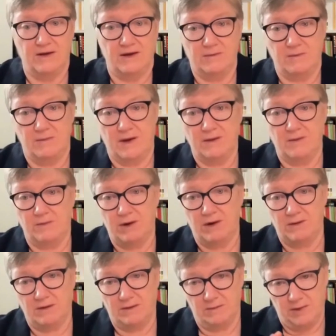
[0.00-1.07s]

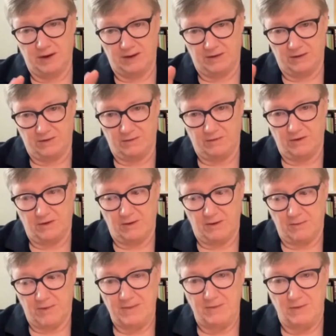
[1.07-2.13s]
but there are
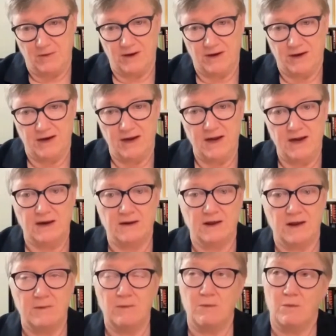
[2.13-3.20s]
people in need.
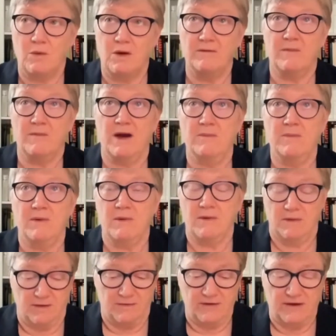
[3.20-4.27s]
And one of my
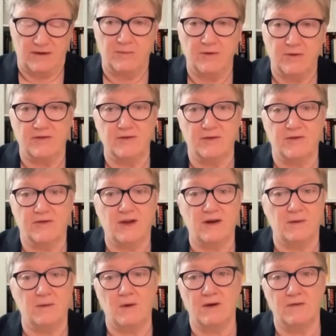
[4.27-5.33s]
fellow parishioners said
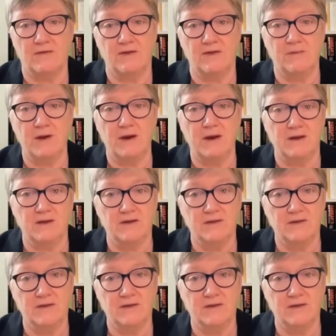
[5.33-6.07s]
at one of these meetings,